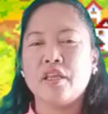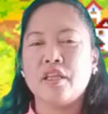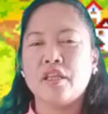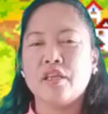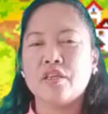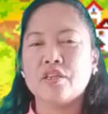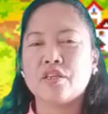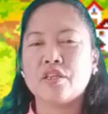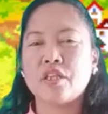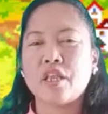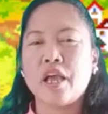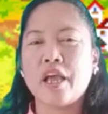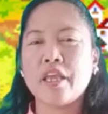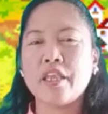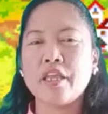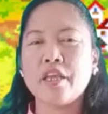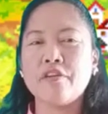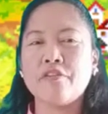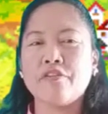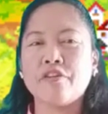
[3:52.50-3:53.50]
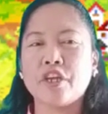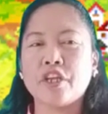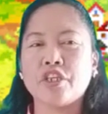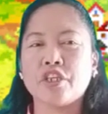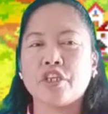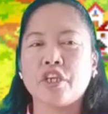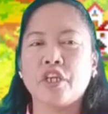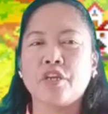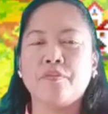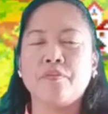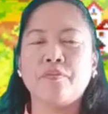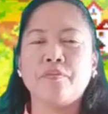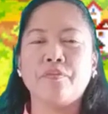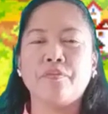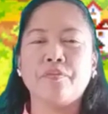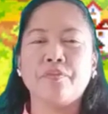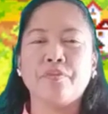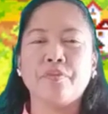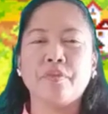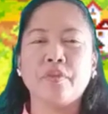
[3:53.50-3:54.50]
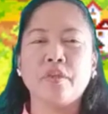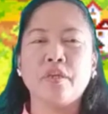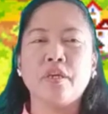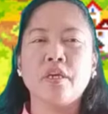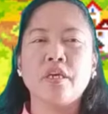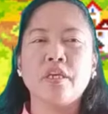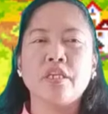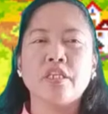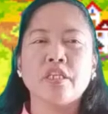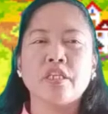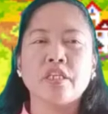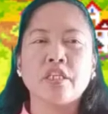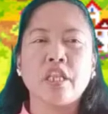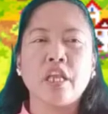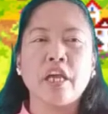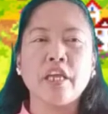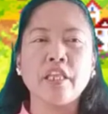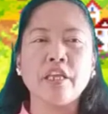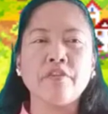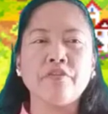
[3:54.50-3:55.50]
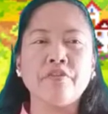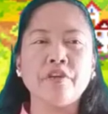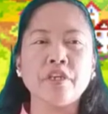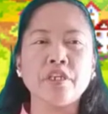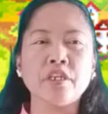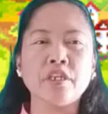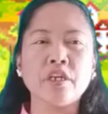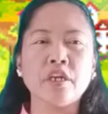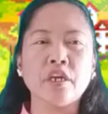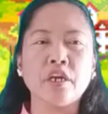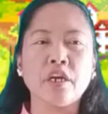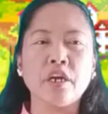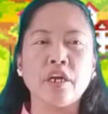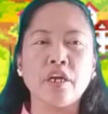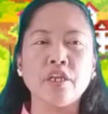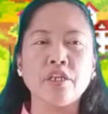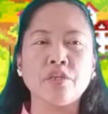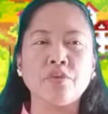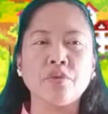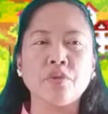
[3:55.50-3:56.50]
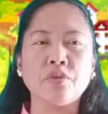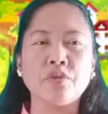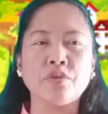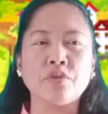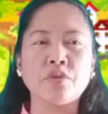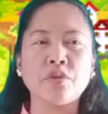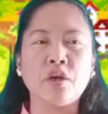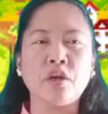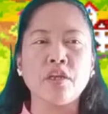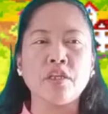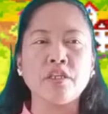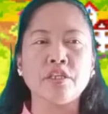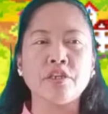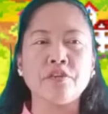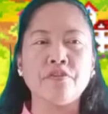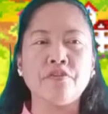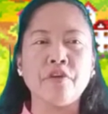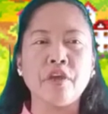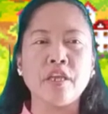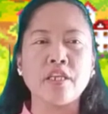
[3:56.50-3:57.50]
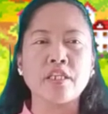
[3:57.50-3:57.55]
Sliding friction. Sliding friction occurs when two solid surfaces